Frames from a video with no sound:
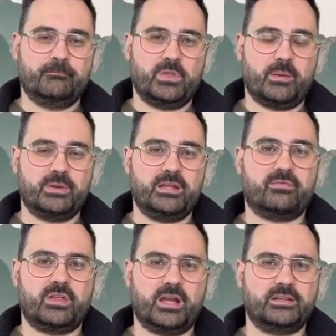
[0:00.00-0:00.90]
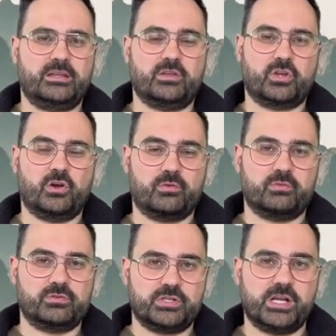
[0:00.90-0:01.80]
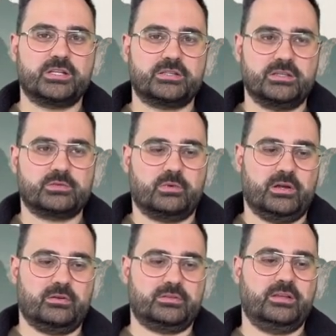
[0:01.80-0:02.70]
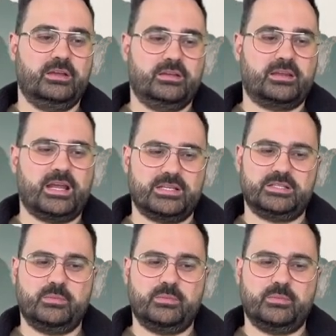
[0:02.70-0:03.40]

I believe the idea that God will judge this world can actually